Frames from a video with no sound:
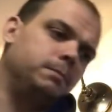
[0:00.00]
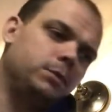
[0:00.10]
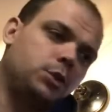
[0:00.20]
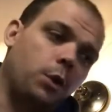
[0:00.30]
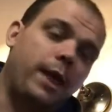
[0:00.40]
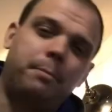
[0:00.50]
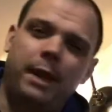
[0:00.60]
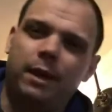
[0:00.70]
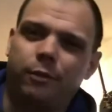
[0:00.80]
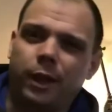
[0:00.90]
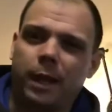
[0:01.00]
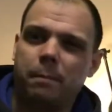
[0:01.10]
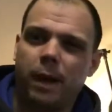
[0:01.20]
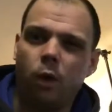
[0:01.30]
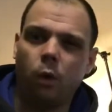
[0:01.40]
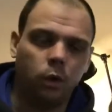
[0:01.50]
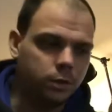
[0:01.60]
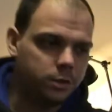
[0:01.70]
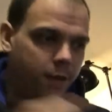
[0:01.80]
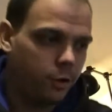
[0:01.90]
So that paid for like my whole
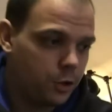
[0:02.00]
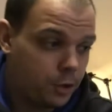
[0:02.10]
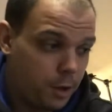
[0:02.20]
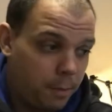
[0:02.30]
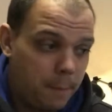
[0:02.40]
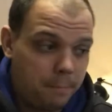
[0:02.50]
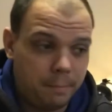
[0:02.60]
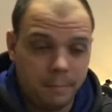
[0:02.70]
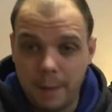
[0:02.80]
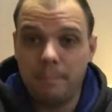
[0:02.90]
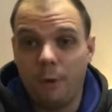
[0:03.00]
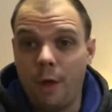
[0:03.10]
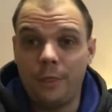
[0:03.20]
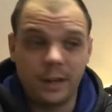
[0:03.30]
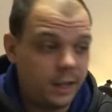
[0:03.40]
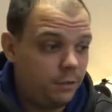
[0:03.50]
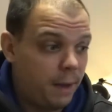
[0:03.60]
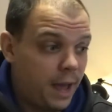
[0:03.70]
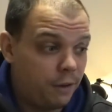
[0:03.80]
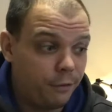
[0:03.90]
Savers trip. I bought the knife
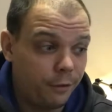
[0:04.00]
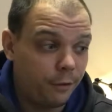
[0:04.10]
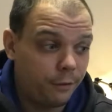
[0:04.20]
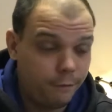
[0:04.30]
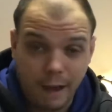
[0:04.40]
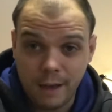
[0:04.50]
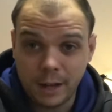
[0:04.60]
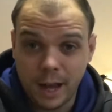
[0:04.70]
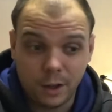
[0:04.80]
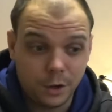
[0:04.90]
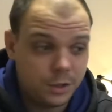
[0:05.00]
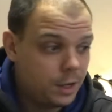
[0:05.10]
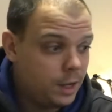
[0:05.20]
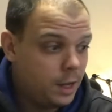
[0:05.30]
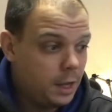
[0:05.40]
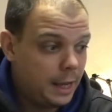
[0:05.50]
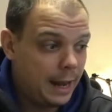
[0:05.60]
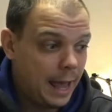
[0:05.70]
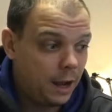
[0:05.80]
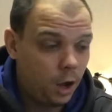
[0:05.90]
bag for $5. It
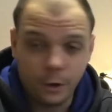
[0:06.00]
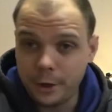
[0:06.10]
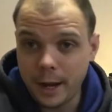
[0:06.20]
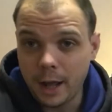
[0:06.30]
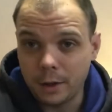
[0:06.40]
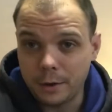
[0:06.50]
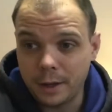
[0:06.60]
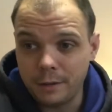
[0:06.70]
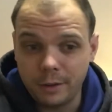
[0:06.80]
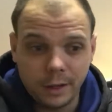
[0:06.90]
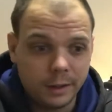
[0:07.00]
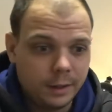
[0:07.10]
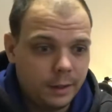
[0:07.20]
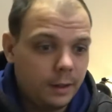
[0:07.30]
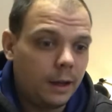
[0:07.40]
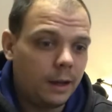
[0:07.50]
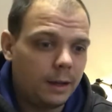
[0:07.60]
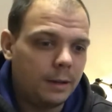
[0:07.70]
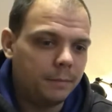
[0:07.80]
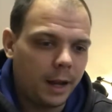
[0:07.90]
had a $100 knife in it
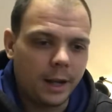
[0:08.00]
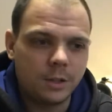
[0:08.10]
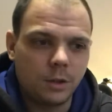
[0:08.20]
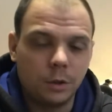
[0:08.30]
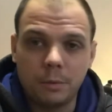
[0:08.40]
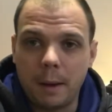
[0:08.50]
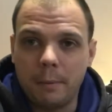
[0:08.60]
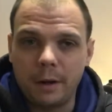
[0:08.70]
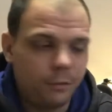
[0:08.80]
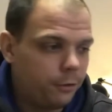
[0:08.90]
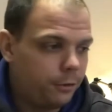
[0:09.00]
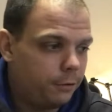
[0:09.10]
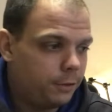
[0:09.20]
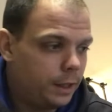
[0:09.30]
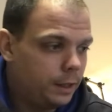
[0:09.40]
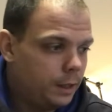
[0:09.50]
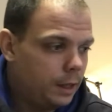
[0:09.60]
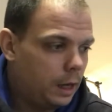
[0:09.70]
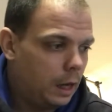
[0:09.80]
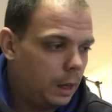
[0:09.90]
that I sold to my buddy for $50.
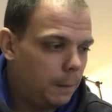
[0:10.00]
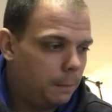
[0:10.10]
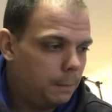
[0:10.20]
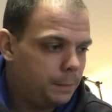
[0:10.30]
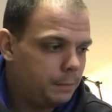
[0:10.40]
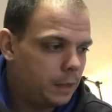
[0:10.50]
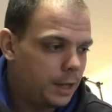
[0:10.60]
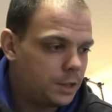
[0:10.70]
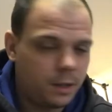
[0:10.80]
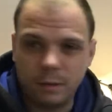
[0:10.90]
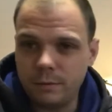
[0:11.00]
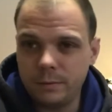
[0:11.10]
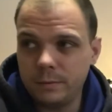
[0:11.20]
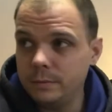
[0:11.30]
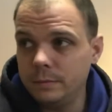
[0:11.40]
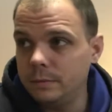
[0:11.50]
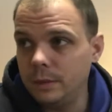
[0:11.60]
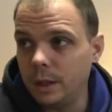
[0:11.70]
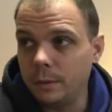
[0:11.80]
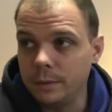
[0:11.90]
I just didn't,
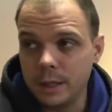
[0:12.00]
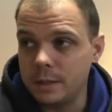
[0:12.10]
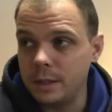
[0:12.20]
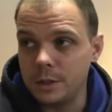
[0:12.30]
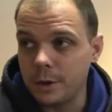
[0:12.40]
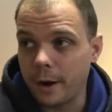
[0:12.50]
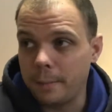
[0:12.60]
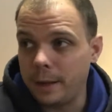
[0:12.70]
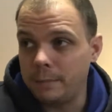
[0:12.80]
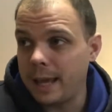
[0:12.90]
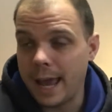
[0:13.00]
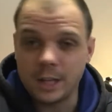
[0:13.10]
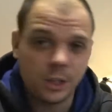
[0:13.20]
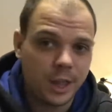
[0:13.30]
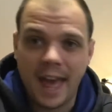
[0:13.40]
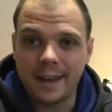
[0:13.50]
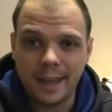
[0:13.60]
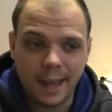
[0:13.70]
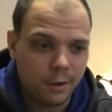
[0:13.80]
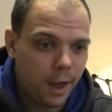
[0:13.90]
you know, it's easier. I made cash that
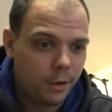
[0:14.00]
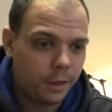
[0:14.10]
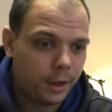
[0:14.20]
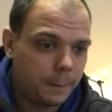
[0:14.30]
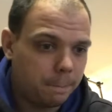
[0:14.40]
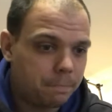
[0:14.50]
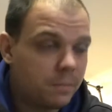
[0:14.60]
day rather than